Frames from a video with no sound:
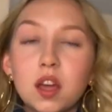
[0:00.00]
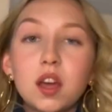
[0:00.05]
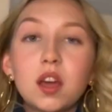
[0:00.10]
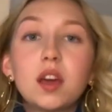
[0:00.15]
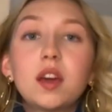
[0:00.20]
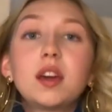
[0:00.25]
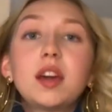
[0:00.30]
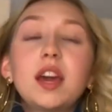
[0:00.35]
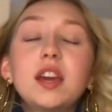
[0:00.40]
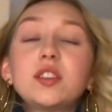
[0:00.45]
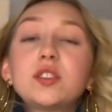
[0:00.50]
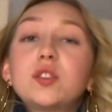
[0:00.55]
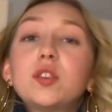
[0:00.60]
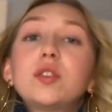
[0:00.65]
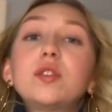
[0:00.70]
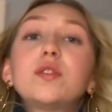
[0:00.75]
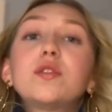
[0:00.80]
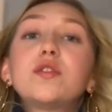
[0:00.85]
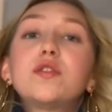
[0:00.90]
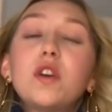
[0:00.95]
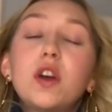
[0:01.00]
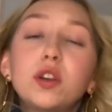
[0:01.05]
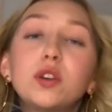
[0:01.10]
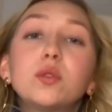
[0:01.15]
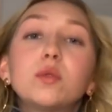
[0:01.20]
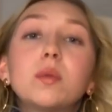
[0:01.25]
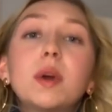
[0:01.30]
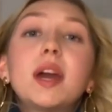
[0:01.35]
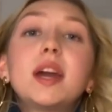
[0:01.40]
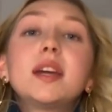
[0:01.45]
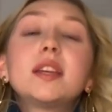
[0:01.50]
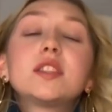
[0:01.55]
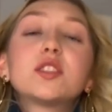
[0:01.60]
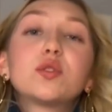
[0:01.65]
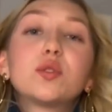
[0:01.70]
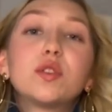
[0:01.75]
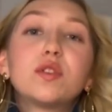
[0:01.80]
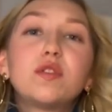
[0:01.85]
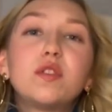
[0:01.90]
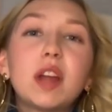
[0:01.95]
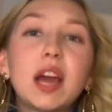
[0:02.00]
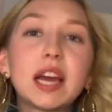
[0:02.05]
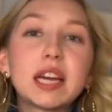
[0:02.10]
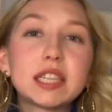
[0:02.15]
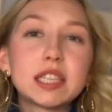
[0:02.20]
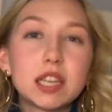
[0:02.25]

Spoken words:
Okay, so the final way to reflect